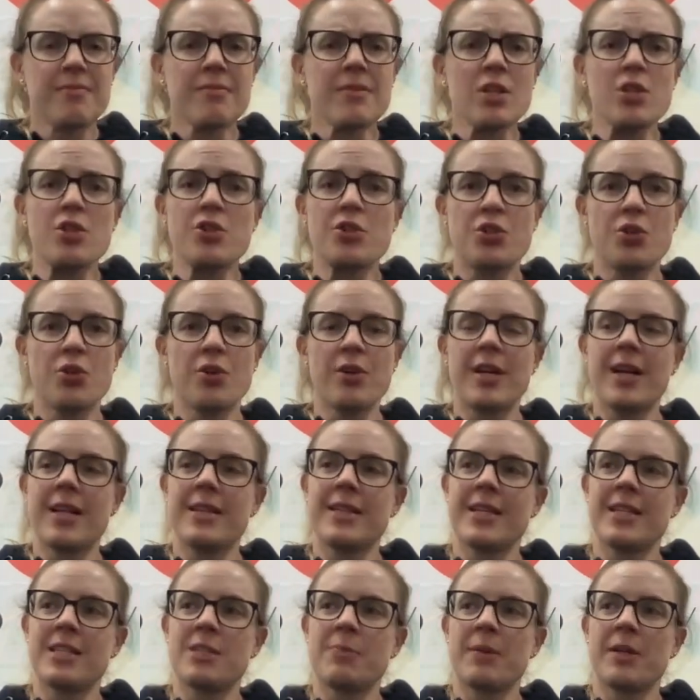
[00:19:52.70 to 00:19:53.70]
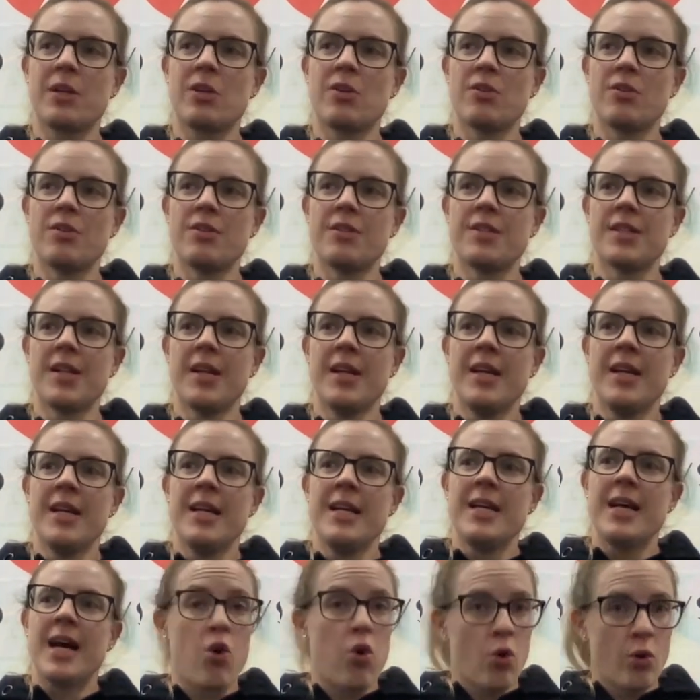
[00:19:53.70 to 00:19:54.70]
You should, and that's because
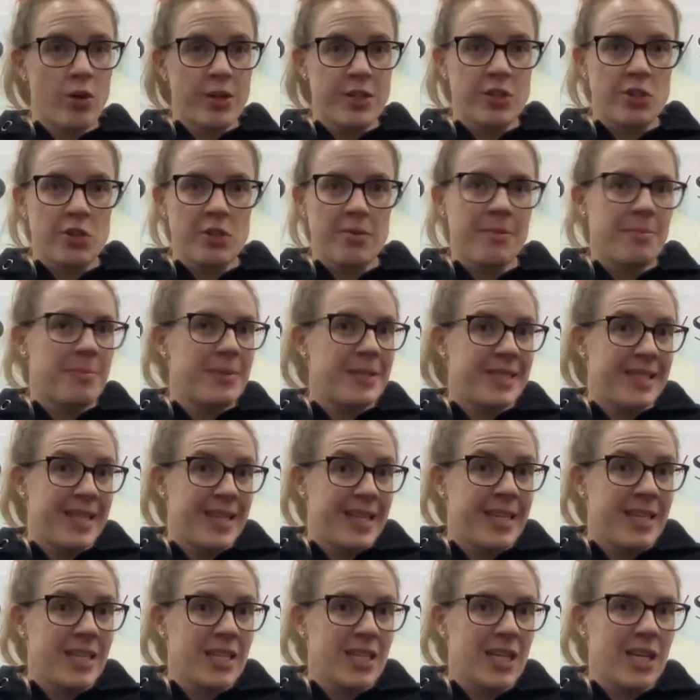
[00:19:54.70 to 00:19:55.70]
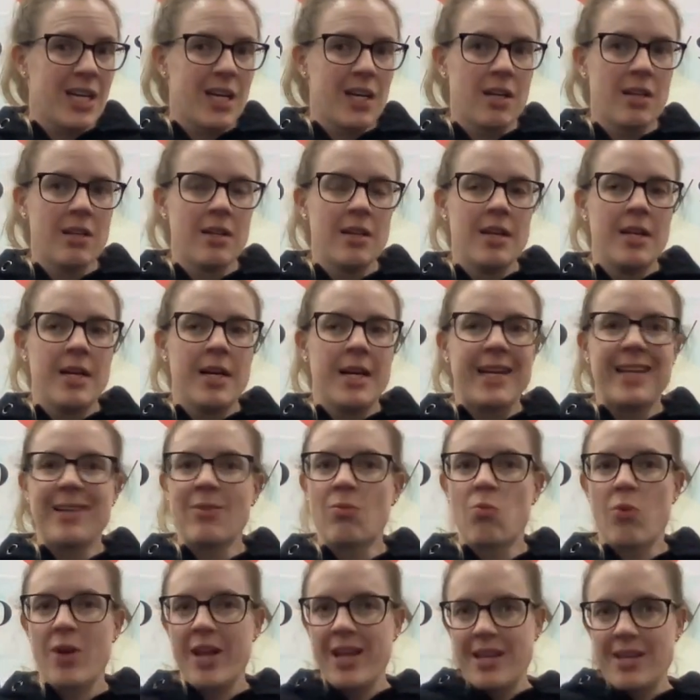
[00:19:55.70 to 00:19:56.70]
cortisone in particular,
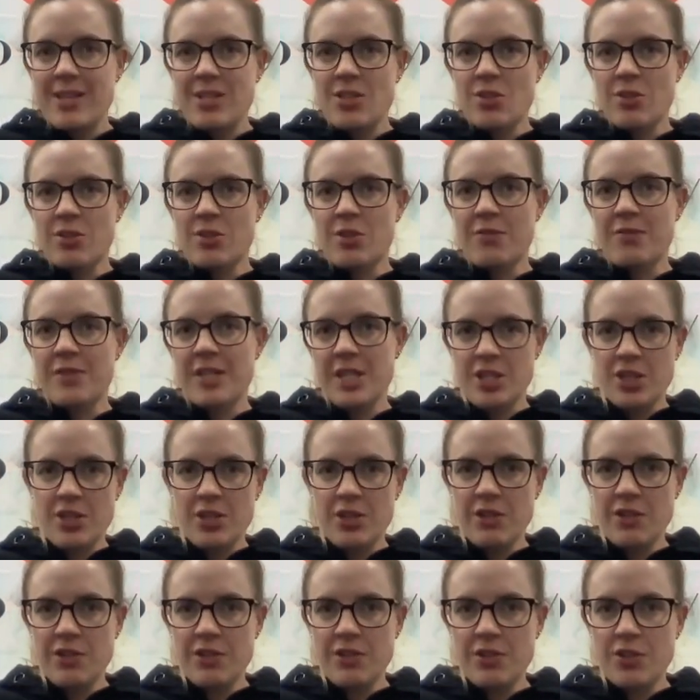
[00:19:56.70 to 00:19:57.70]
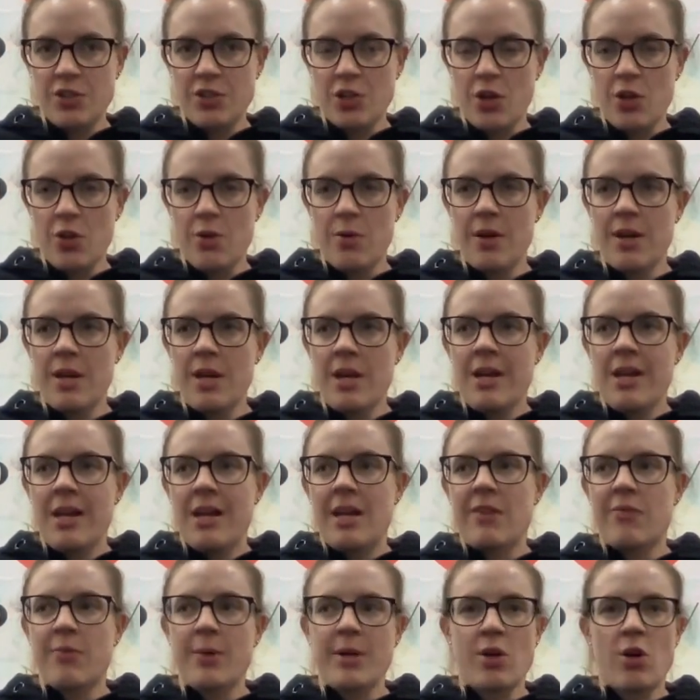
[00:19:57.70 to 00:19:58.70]
it weakens your soft tissues. So
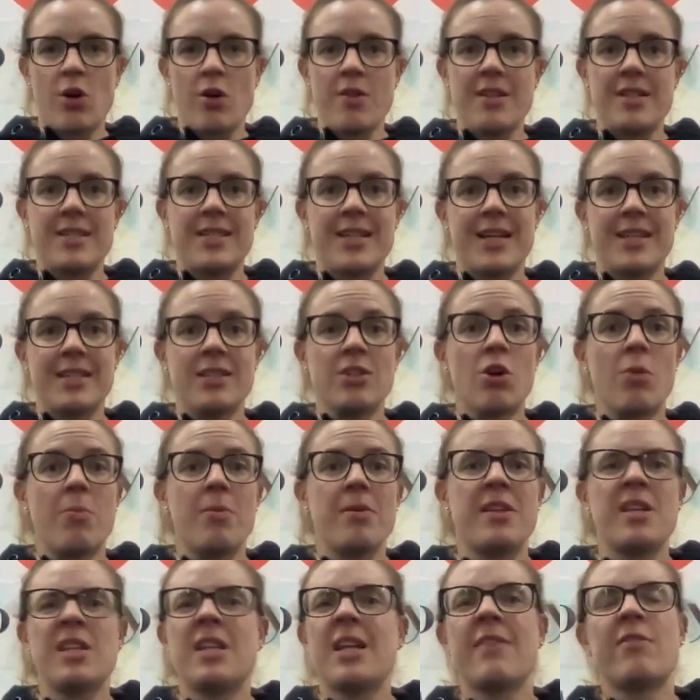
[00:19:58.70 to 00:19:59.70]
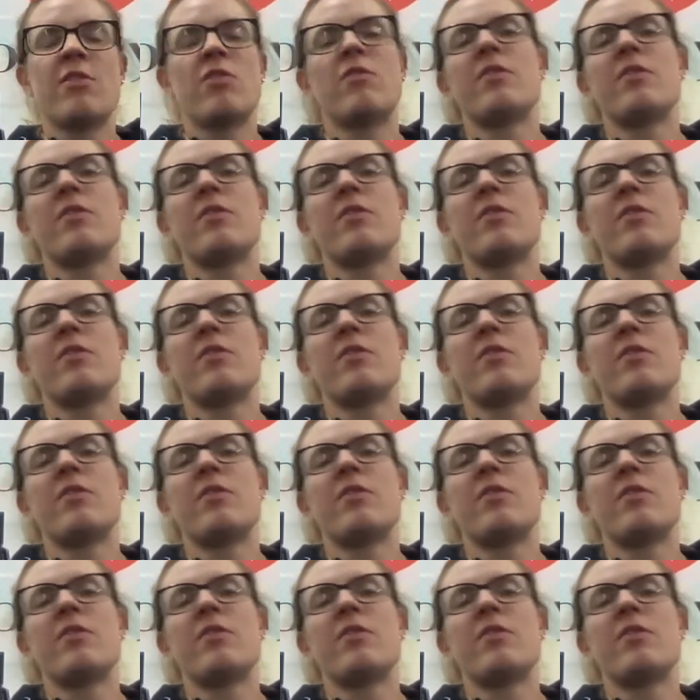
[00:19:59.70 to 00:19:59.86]
if we know that tendinopathy never